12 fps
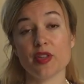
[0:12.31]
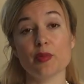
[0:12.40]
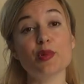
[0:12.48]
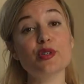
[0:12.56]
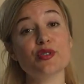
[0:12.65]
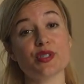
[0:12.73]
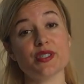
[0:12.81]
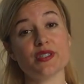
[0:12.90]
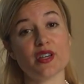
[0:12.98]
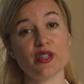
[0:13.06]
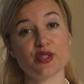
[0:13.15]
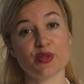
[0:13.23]
mudras
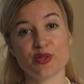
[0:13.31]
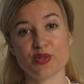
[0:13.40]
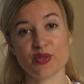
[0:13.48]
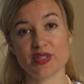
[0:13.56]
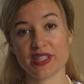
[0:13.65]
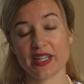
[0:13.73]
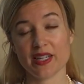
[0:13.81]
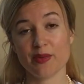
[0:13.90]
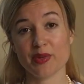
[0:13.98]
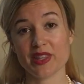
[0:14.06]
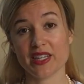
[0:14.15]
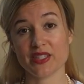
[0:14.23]
also associated
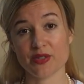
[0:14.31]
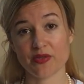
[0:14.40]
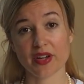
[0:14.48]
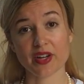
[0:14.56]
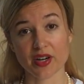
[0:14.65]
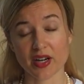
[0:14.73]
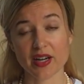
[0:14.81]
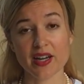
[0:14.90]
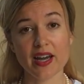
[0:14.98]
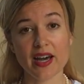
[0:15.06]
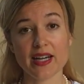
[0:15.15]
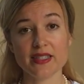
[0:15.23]
with each finger.
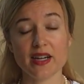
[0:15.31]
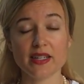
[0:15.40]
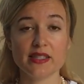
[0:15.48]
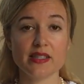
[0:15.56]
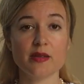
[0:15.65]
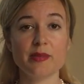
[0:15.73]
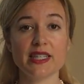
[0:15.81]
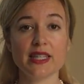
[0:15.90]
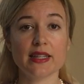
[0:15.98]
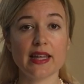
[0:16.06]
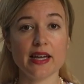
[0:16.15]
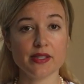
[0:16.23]
I talked a little bit in
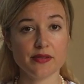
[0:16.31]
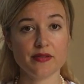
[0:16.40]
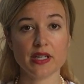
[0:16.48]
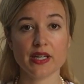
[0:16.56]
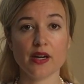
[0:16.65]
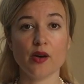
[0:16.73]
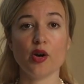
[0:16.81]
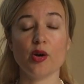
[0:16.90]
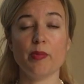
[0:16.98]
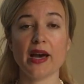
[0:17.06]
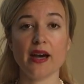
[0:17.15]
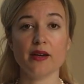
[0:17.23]
the last video
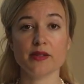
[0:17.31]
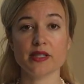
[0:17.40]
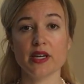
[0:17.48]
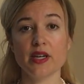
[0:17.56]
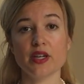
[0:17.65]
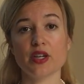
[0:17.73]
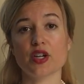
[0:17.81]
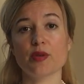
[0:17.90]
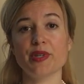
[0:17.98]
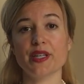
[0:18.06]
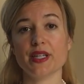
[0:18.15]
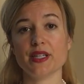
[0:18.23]
about your
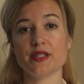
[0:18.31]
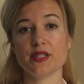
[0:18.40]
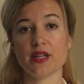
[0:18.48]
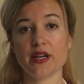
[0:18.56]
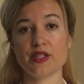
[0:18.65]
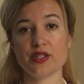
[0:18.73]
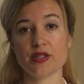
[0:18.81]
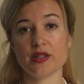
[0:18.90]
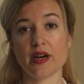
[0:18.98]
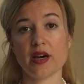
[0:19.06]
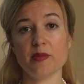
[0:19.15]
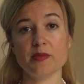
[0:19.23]
ability to touch your
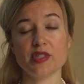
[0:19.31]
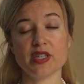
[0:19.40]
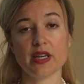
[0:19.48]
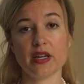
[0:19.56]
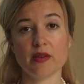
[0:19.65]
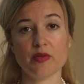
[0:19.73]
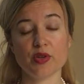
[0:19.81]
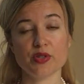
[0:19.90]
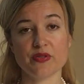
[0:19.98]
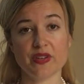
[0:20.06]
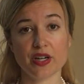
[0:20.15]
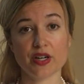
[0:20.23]
thumb to any of those
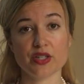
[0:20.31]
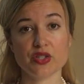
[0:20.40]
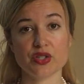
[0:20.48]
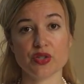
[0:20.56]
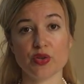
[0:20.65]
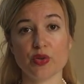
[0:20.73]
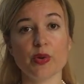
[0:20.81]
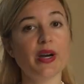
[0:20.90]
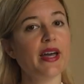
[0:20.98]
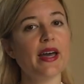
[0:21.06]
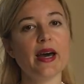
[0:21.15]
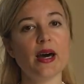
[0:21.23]
fingers to
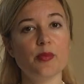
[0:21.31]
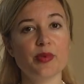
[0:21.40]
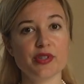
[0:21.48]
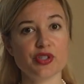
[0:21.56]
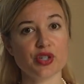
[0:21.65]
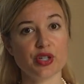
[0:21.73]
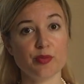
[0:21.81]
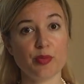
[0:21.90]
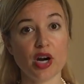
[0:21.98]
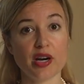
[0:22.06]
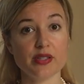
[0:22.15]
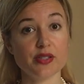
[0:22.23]
help with certain
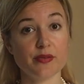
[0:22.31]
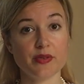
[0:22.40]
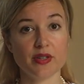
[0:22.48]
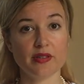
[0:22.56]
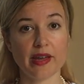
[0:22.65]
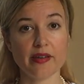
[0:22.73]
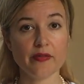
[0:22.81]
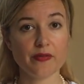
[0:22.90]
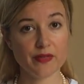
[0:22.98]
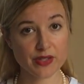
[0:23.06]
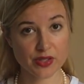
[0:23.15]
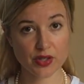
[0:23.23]
parts of your life,
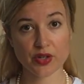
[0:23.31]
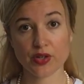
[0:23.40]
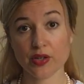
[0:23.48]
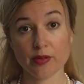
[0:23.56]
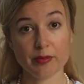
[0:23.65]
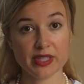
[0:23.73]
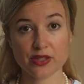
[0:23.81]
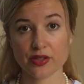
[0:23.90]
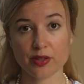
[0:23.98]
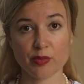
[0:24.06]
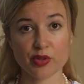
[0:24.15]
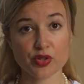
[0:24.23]
physical, mental,
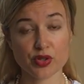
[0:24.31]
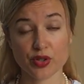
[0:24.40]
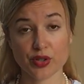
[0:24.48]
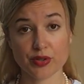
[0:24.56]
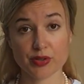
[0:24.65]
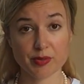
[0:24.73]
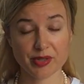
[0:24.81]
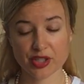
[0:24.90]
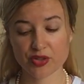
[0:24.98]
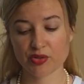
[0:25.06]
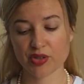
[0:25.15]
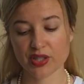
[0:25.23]
emotional,
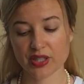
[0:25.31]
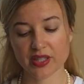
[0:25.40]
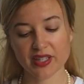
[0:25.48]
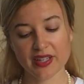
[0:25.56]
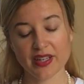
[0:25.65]
spiritual,